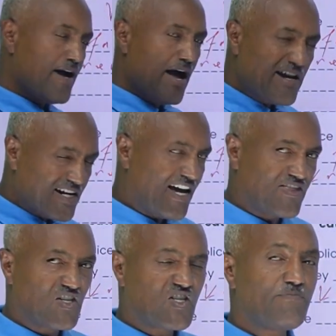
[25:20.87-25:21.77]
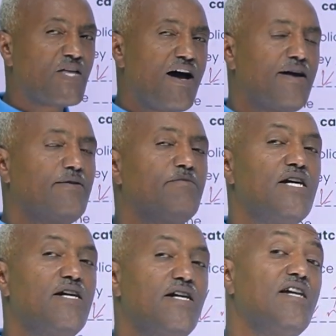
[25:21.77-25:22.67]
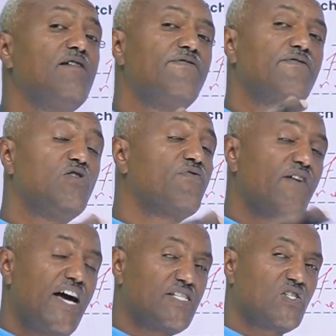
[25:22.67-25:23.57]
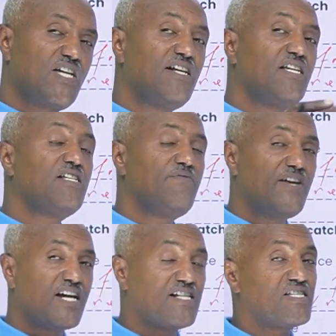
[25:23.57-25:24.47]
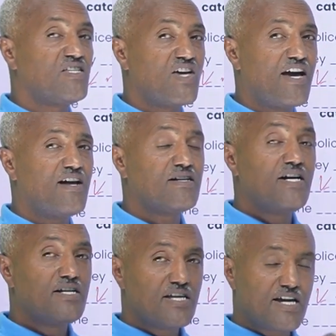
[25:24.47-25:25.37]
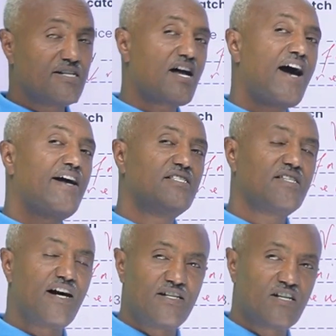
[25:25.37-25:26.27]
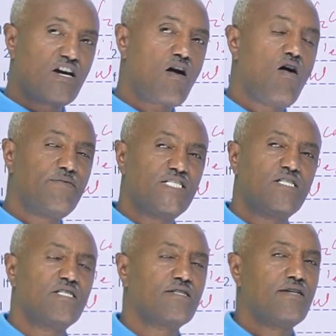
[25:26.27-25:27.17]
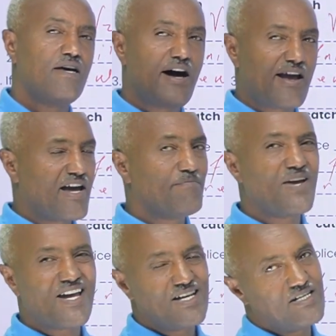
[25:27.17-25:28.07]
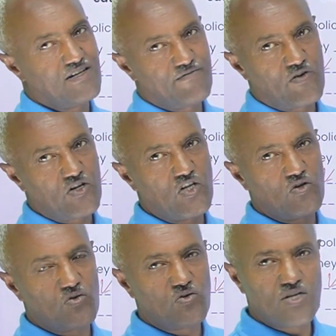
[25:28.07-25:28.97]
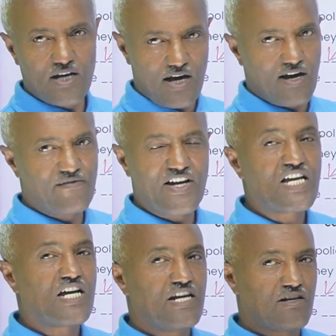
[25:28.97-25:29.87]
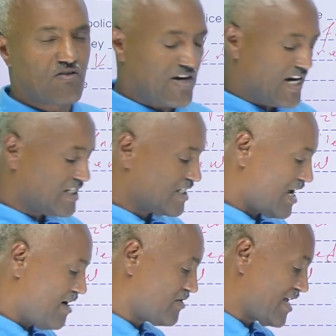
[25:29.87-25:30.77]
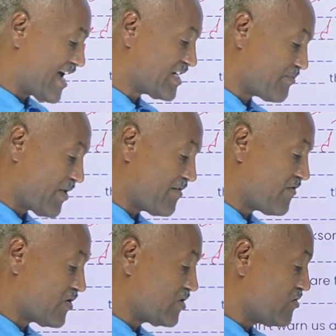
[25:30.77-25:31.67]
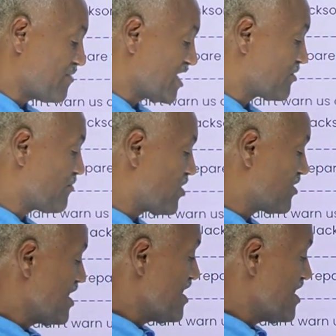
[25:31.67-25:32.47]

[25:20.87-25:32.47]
And at the same time, if you face any difficulty there, you can write under the comments. I can make for you very clear, or else I will explain for you much more.